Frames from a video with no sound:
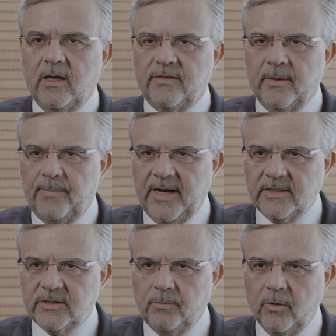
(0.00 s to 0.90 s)
the
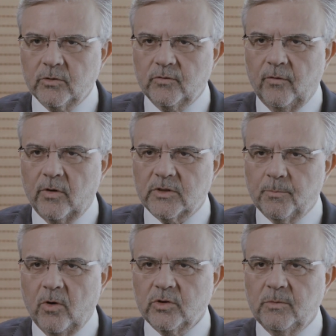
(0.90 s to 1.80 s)
Principles for
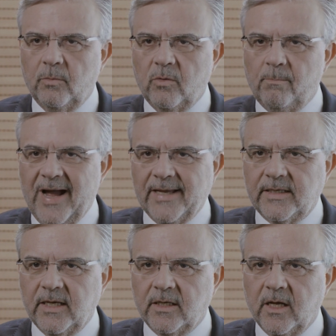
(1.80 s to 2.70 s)
Responsible
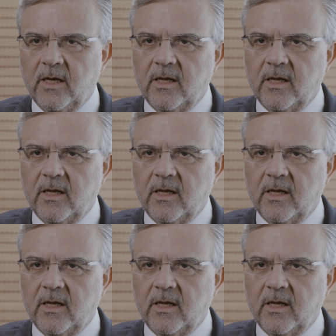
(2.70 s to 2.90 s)
Banking